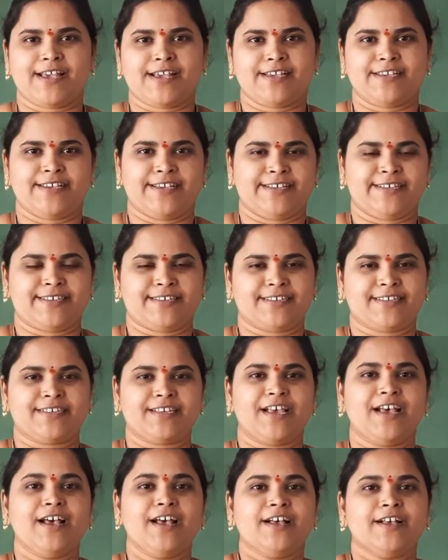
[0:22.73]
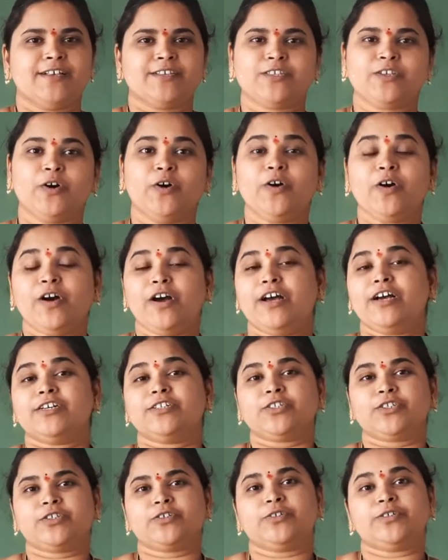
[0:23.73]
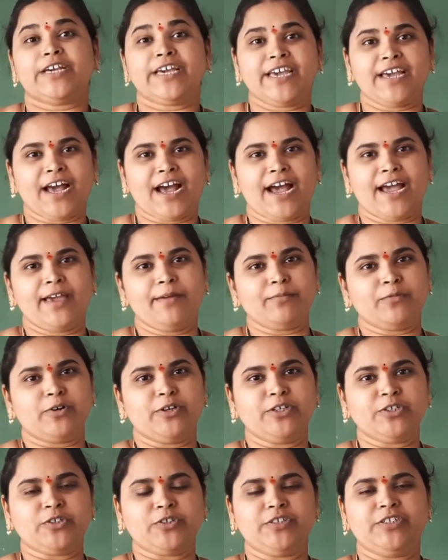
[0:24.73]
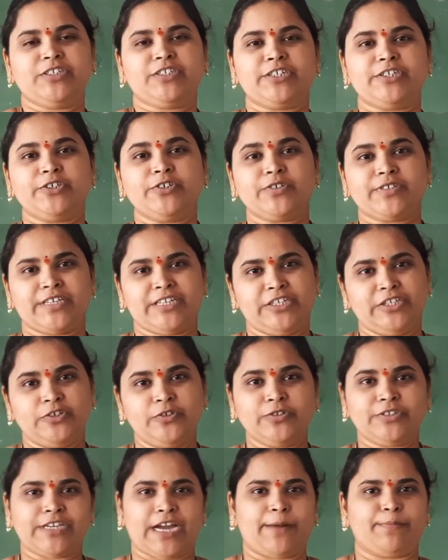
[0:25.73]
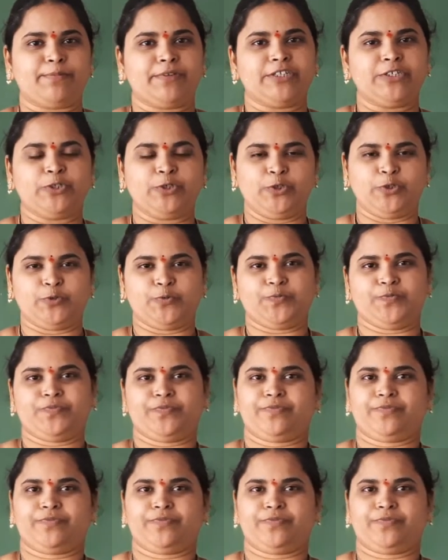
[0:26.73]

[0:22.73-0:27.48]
Yes. So today I am going to introduce a new chapter to you,